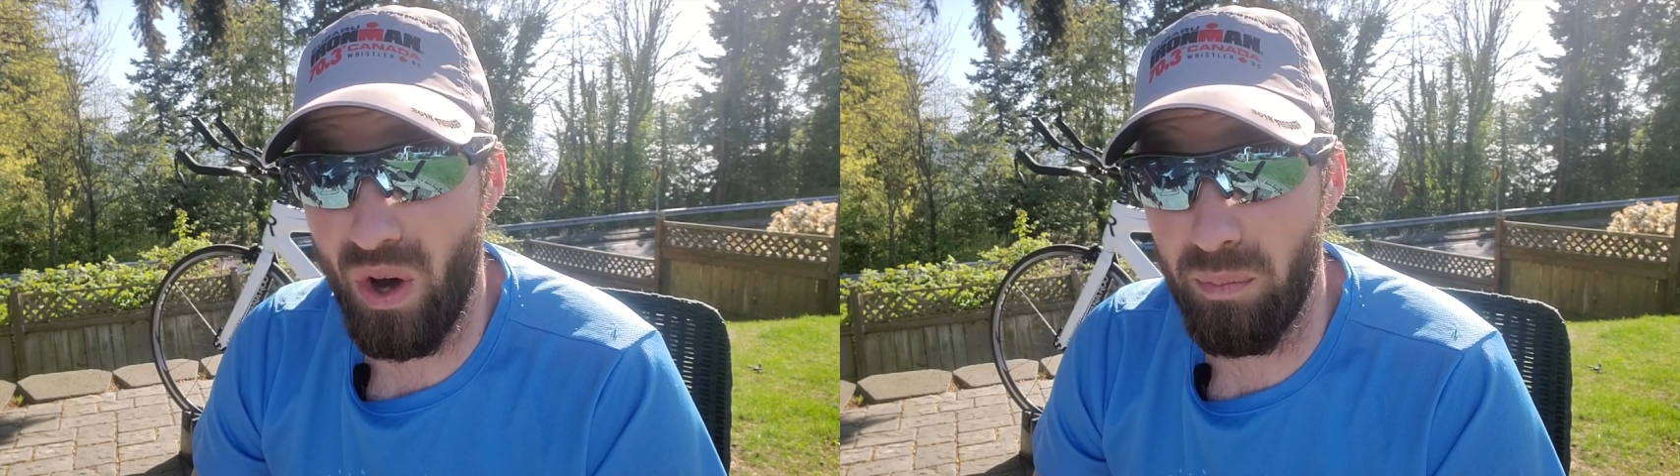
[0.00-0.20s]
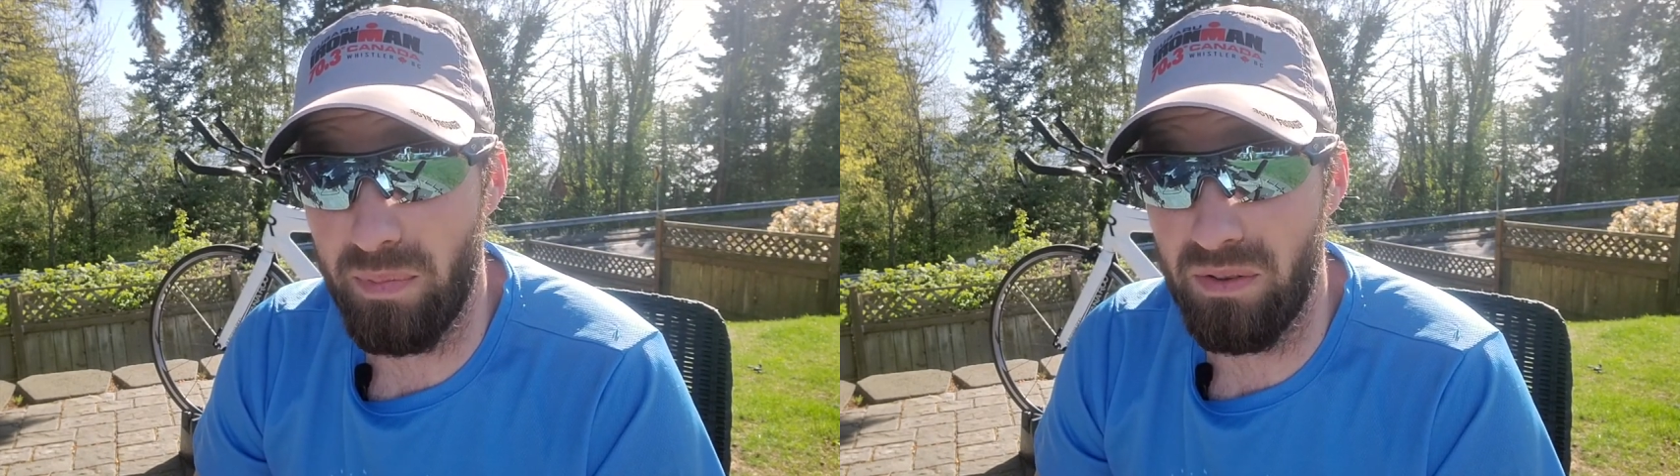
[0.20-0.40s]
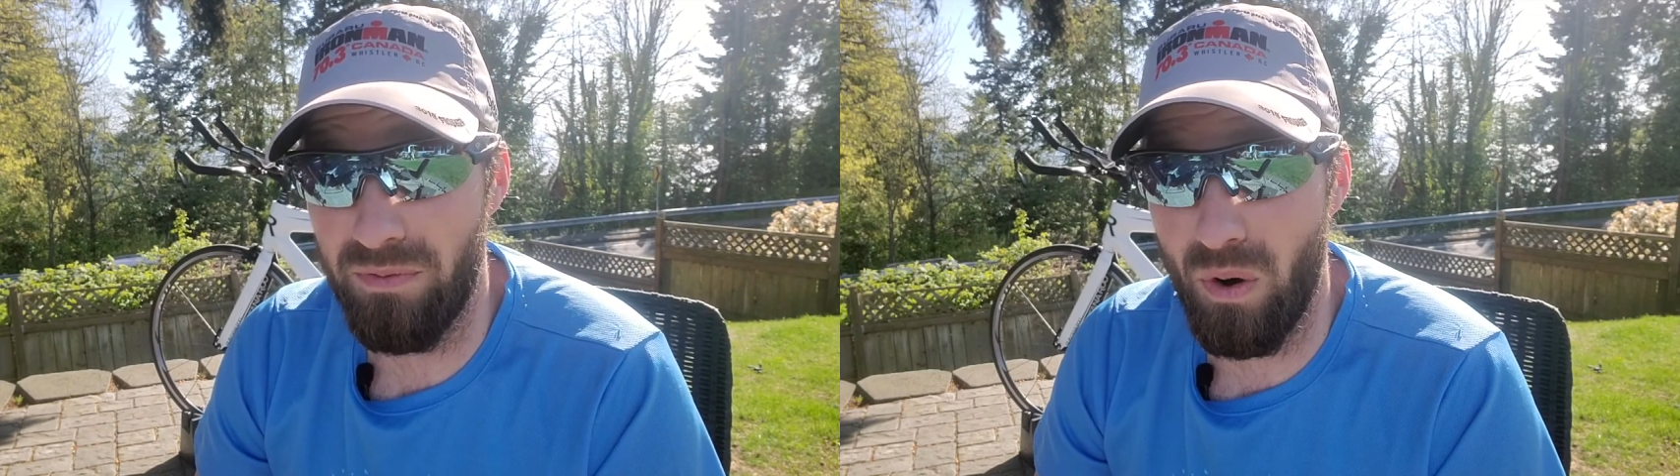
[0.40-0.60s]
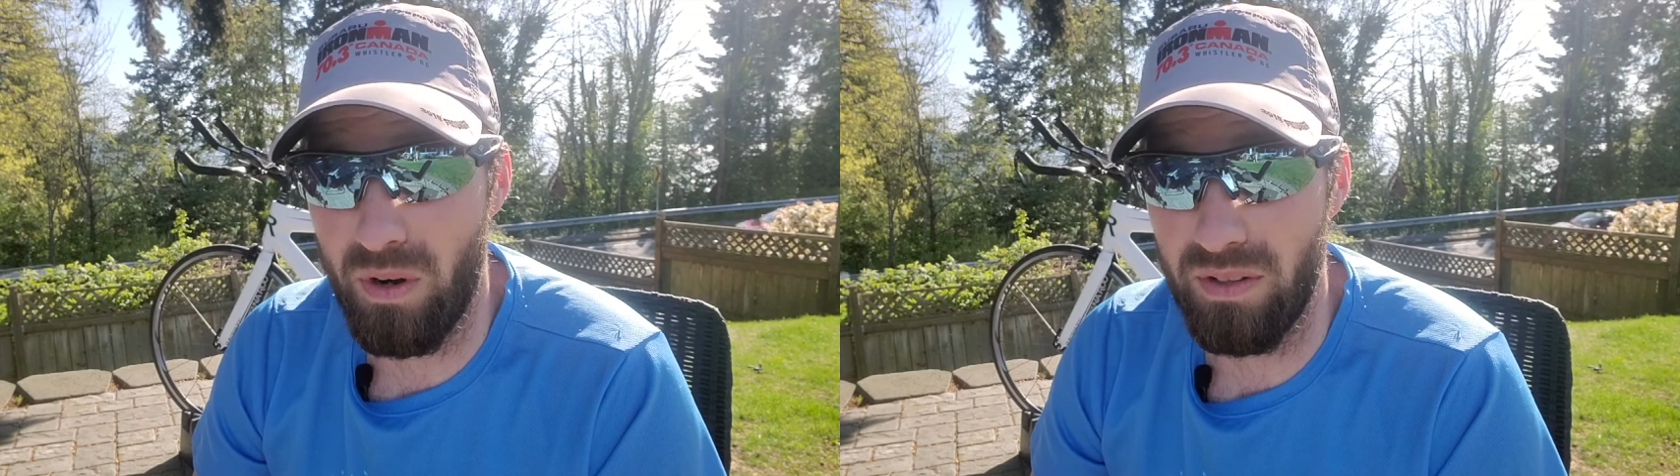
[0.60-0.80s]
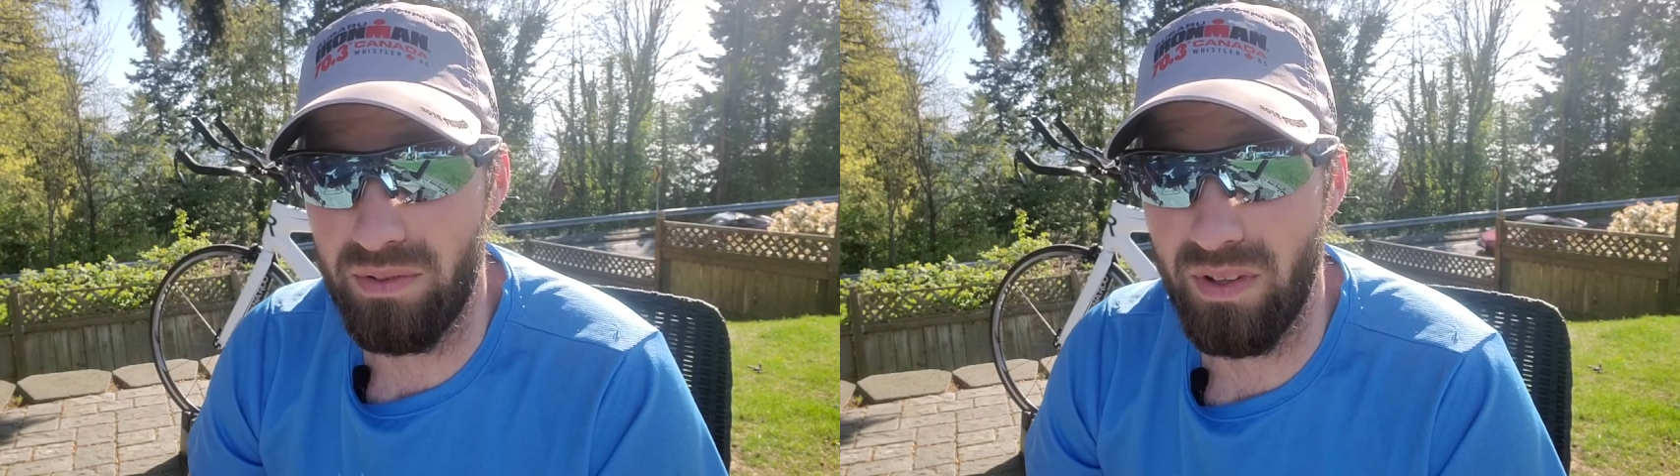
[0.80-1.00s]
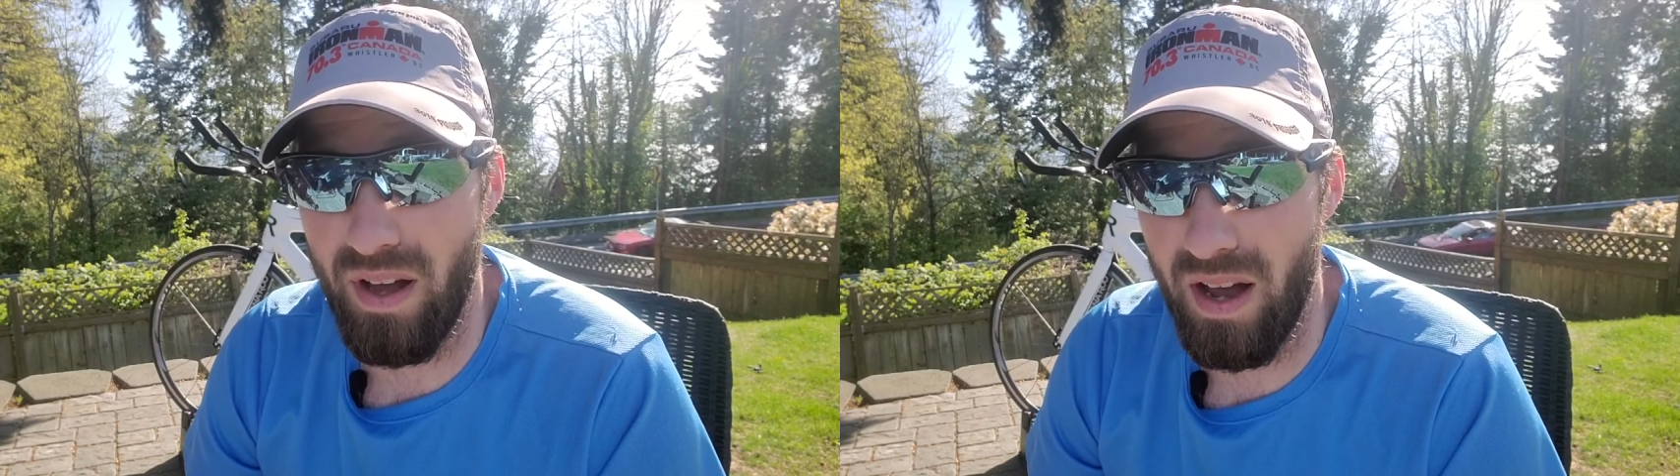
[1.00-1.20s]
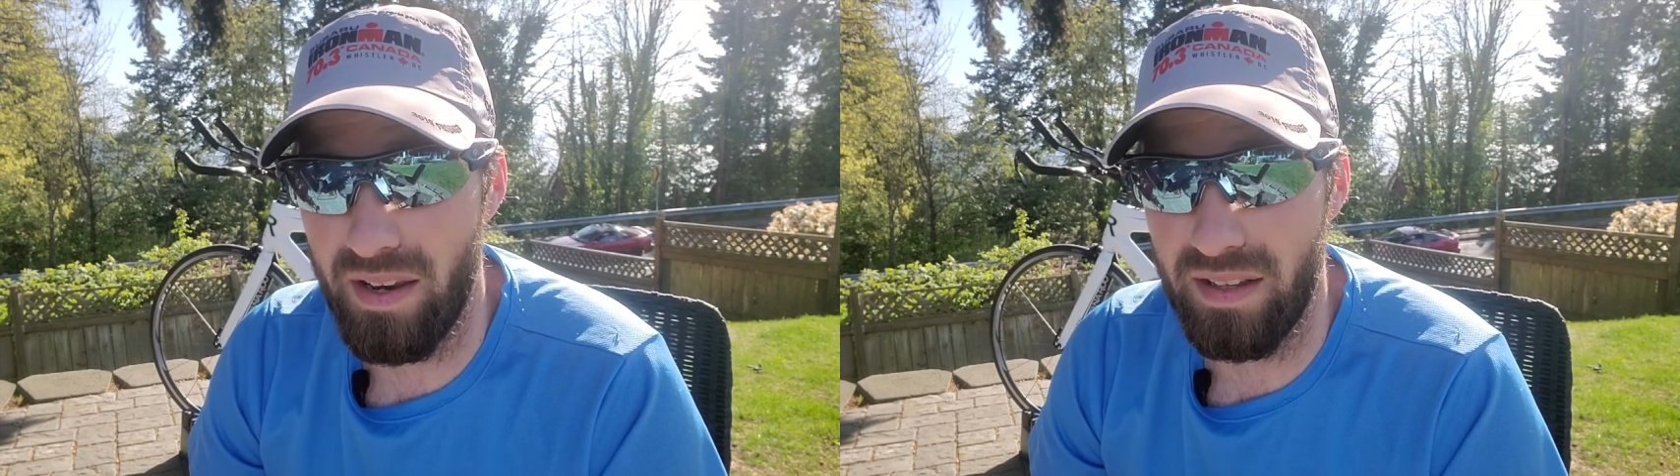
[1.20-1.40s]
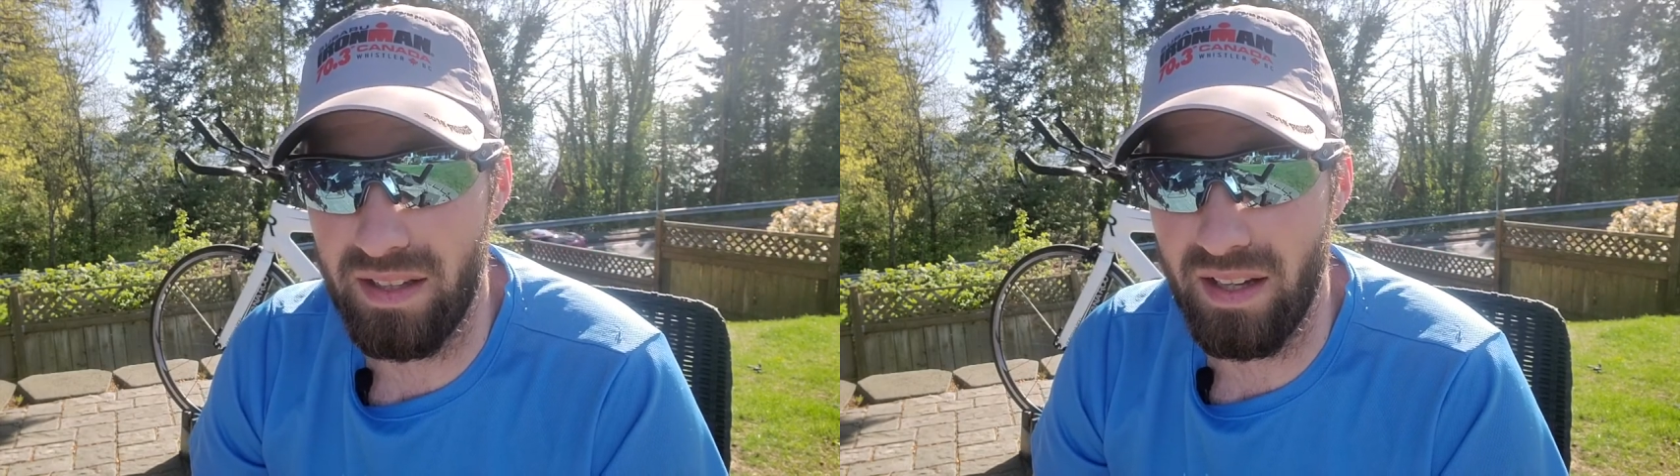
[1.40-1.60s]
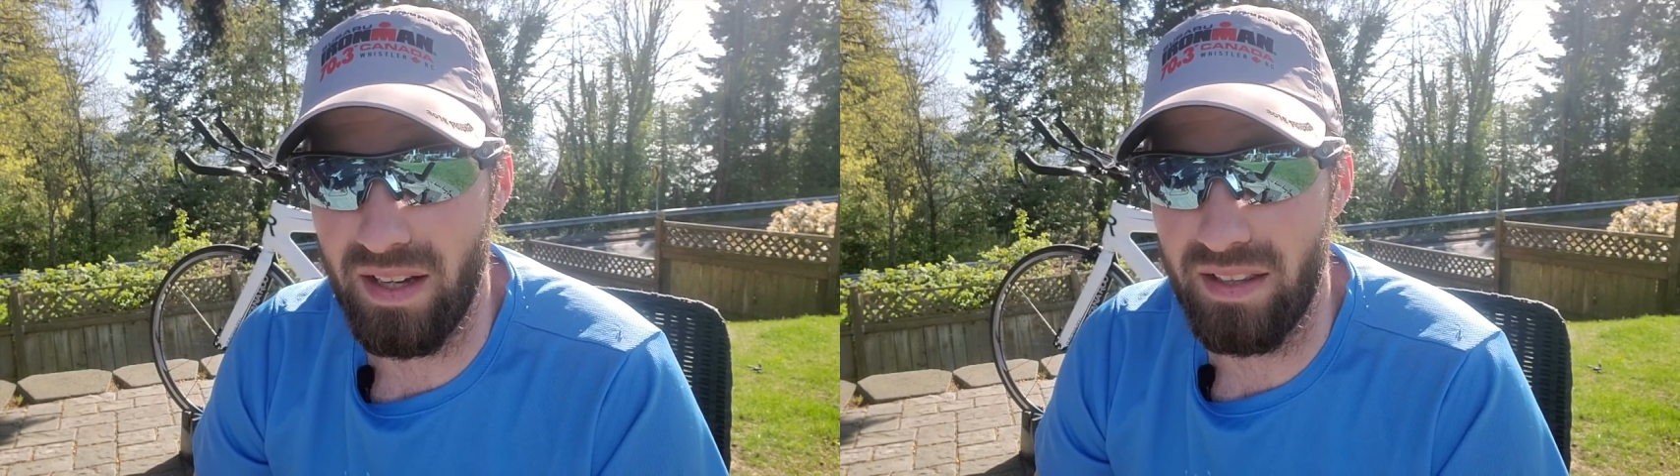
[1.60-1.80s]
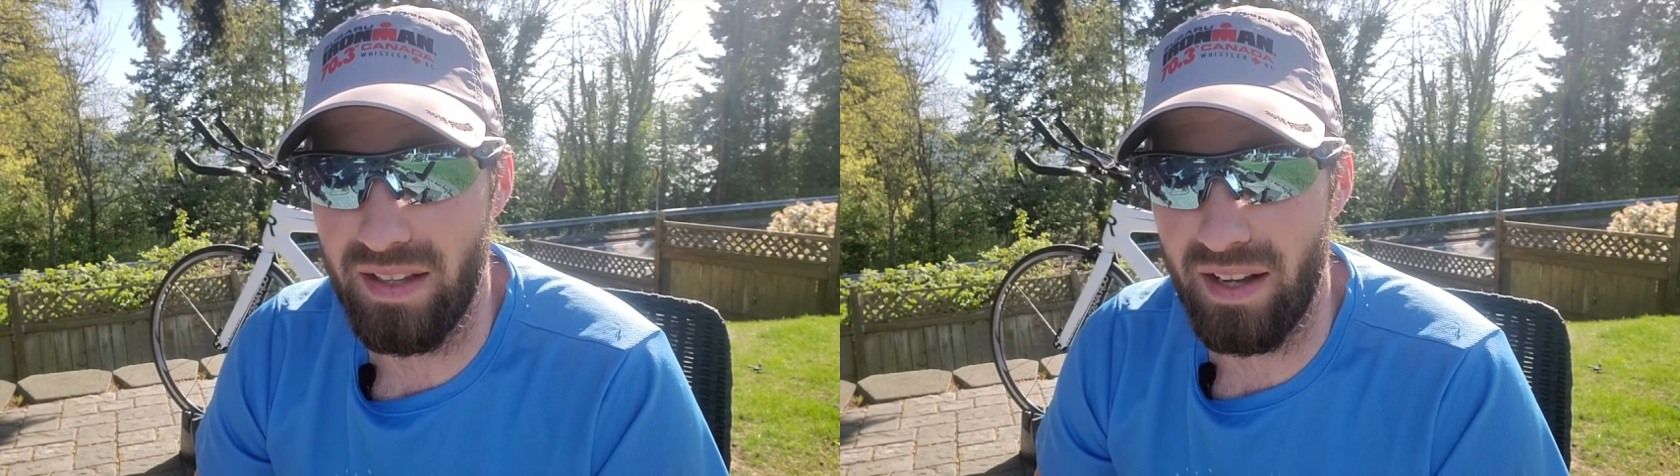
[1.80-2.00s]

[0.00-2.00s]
helped me focus on the